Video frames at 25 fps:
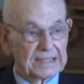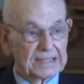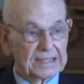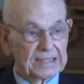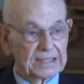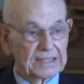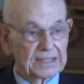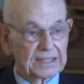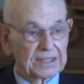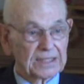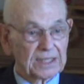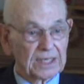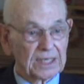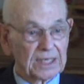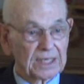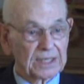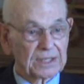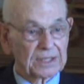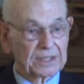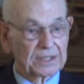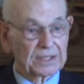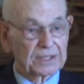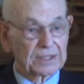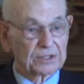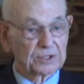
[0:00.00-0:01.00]
He could
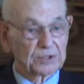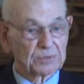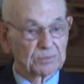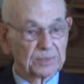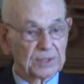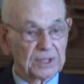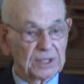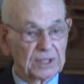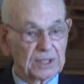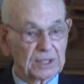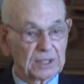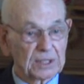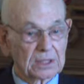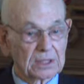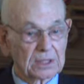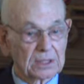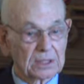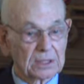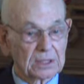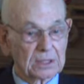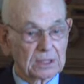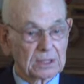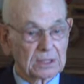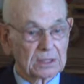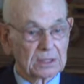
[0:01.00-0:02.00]
not speak
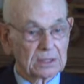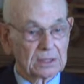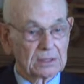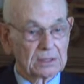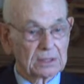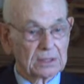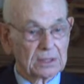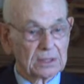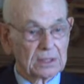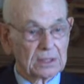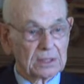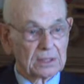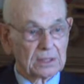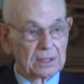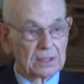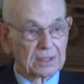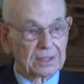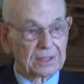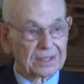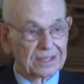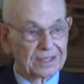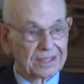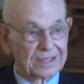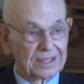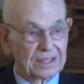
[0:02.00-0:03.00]

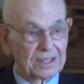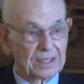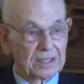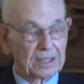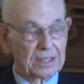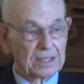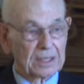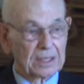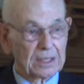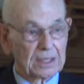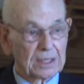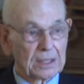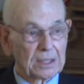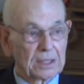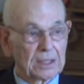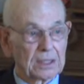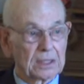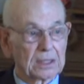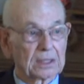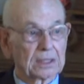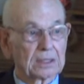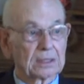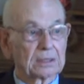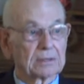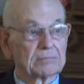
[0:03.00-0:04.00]
clearly.
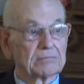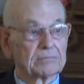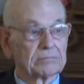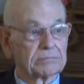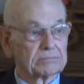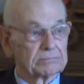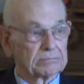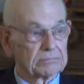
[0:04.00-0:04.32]
He could